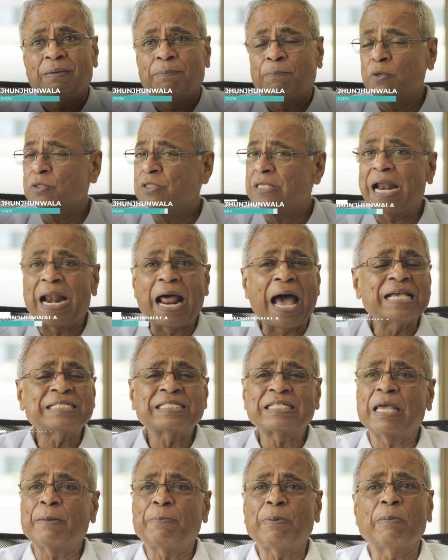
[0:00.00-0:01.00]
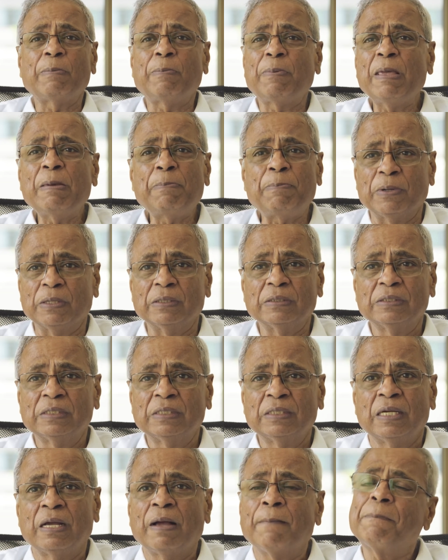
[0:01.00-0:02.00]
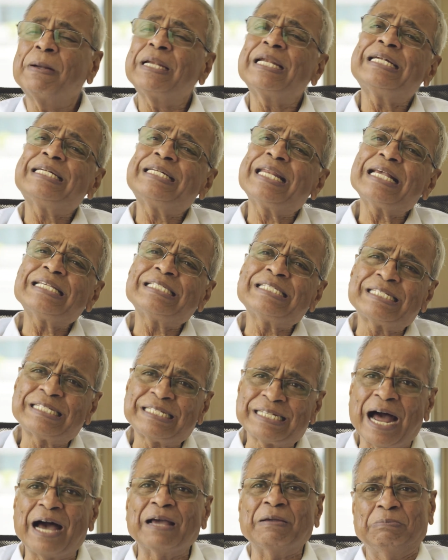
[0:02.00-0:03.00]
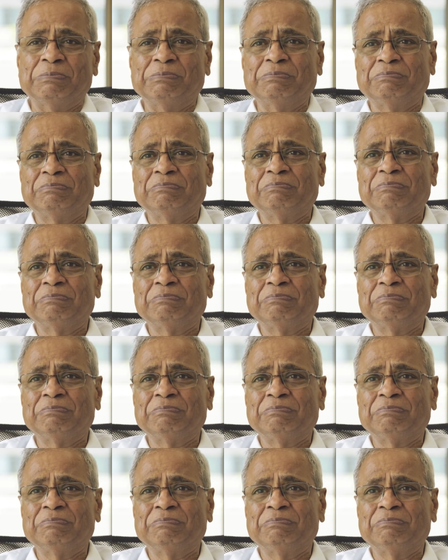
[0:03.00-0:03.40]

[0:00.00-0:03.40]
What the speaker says: because they're as capable people. But it takes time.